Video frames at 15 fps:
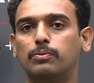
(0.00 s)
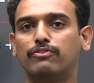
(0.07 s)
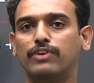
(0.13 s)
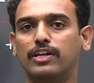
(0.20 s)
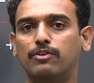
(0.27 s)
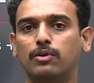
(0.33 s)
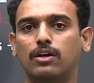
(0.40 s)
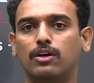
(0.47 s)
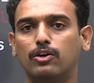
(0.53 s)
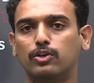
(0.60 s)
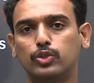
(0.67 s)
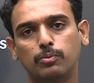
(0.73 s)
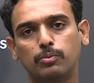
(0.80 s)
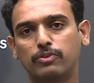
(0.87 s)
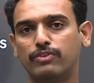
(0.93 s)

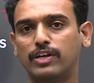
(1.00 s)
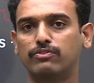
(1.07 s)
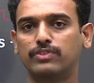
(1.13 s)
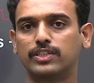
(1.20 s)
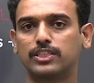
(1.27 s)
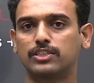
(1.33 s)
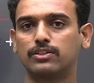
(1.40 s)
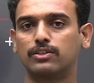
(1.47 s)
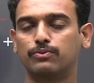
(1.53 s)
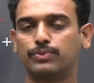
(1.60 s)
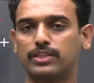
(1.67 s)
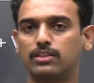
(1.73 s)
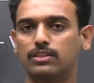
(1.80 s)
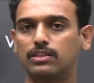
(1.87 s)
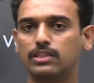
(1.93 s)
well versed
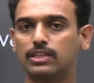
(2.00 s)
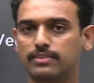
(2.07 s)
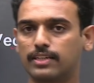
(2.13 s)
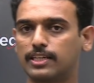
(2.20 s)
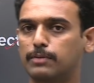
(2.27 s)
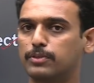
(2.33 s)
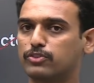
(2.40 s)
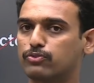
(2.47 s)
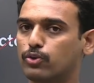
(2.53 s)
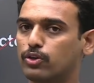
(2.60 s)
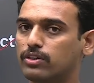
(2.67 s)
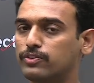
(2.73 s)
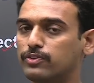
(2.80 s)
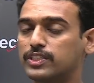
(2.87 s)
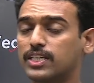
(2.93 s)
with the syllabus for
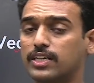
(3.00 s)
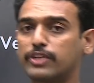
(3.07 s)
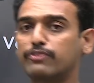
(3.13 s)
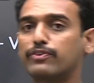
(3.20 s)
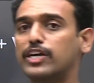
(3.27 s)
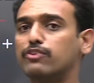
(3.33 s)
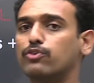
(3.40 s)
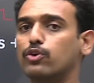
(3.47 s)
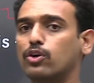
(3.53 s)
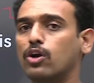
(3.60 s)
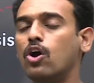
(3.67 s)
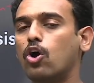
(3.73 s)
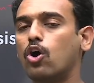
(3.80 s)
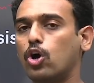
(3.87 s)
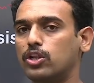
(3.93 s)
which are required for
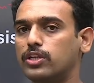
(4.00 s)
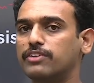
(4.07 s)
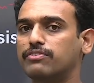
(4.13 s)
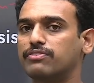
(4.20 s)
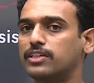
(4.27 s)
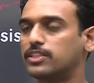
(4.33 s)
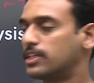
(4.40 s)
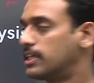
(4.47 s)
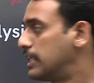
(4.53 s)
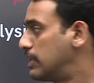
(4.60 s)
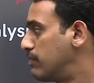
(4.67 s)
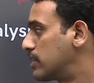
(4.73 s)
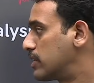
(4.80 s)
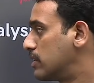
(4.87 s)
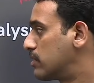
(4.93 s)
all the differential
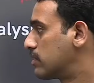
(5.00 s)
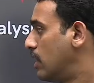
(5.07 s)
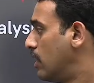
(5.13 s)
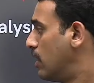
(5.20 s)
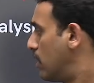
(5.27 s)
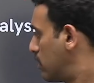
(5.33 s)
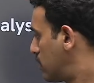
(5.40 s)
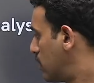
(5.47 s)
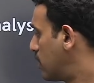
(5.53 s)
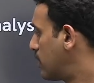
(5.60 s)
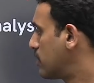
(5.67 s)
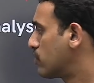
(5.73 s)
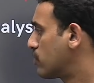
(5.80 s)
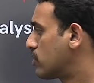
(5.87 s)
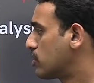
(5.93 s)
equations. Third
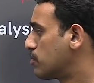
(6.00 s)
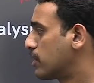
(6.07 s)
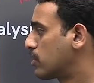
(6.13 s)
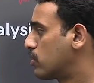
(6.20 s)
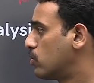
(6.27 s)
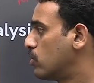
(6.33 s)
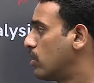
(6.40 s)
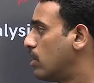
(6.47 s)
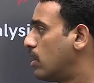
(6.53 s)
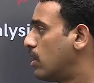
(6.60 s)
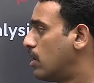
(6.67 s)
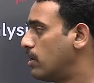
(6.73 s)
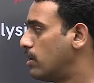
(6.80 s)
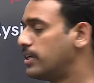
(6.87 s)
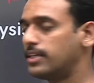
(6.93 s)
is with respect to
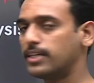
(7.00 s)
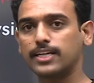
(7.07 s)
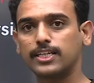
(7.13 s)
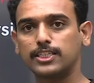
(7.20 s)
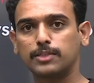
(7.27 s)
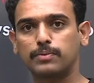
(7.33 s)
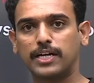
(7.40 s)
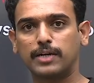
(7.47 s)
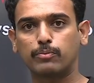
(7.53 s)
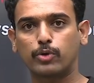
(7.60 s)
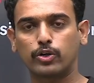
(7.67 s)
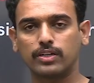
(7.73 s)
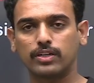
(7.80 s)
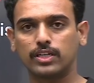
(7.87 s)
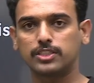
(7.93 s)
linear algebra and
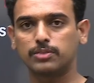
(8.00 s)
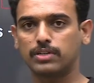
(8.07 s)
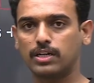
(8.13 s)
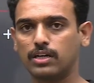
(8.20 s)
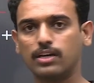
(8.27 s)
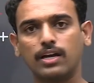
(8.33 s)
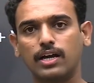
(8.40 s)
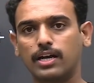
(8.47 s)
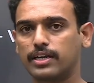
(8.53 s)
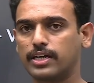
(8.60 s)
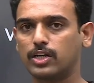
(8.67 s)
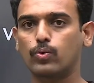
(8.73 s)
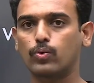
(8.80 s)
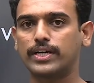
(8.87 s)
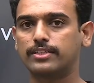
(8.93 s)
modern algebra. Again,
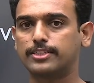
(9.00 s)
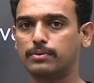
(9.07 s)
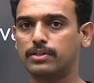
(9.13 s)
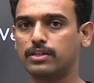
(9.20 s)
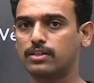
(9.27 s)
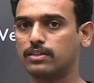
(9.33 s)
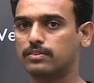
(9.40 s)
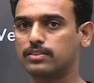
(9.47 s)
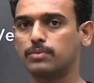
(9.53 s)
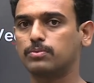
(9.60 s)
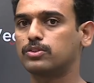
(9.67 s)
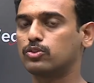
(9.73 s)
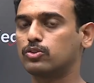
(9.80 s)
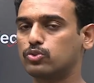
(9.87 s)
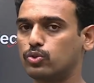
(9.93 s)
quite similar
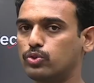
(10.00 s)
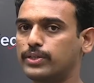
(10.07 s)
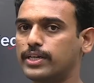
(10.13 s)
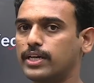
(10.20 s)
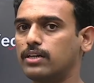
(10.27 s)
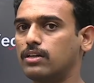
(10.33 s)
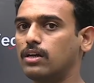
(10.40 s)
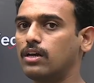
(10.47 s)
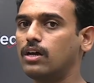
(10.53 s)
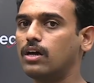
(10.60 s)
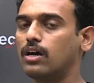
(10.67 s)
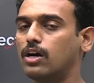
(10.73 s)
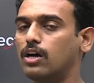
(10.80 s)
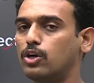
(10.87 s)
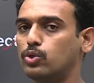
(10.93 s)
concepts, so you can
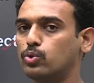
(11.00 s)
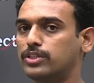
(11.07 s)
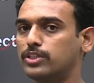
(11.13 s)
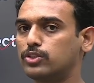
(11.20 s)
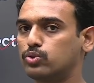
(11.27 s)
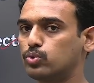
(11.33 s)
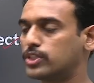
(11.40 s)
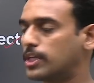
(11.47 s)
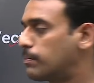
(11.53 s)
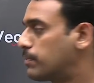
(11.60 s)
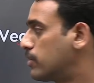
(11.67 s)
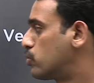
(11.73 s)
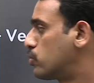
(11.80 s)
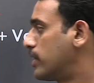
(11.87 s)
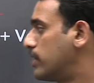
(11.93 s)
do these 2
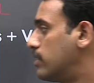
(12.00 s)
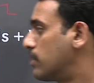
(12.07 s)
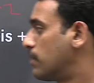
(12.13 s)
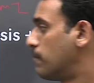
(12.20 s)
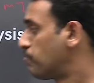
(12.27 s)
chapters together.